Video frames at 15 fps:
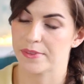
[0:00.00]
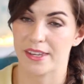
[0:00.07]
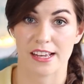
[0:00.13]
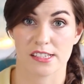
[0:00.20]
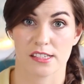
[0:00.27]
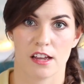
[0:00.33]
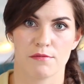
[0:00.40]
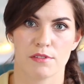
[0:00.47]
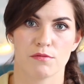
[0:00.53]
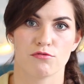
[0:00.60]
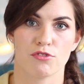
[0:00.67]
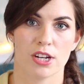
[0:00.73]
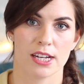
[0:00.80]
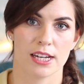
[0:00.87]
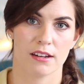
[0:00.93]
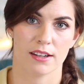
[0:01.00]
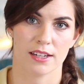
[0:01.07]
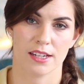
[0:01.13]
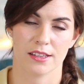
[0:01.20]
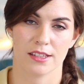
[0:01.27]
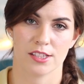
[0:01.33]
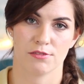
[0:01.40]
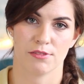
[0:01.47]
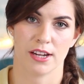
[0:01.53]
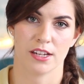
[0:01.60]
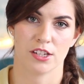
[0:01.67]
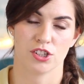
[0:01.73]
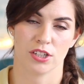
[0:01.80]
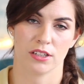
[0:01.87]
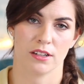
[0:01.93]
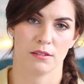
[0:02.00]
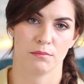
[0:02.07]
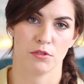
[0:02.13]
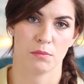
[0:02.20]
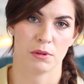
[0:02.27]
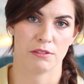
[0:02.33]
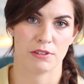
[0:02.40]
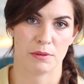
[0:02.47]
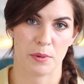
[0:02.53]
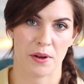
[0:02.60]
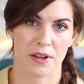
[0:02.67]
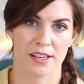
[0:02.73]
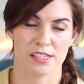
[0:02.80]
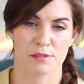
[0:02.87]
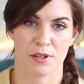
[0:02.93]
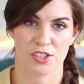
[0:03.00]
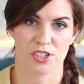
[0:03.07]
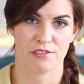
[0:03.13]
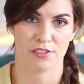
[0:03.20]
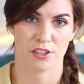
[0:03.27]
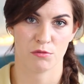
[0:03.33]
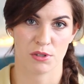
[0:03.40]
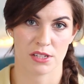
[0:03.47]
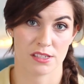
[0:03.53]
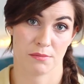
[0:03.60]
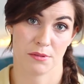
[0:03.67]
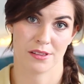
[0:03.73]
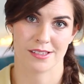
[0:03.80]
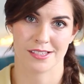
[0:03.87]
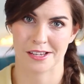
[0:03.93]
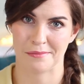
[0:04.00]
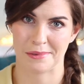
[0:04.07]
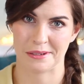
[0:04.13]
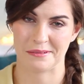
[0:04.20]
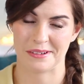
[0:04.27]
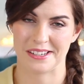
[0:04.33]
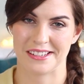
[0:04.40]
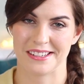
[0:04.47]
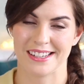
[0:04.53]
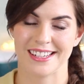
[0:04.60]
yes, I've been really liking this range, and I'd probably rebuy it, especially for the winter months coming when